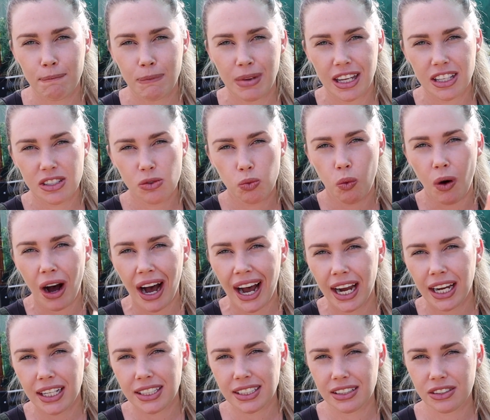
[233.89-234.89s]
It's
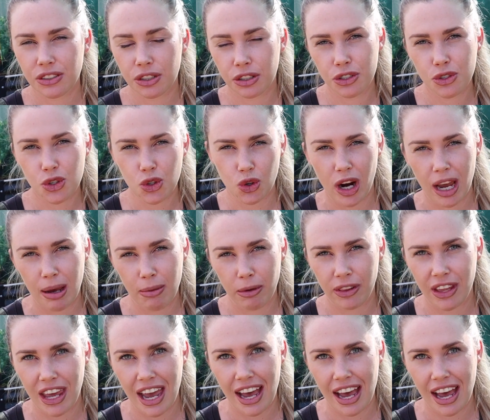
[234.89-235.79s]
white and sort of drab on the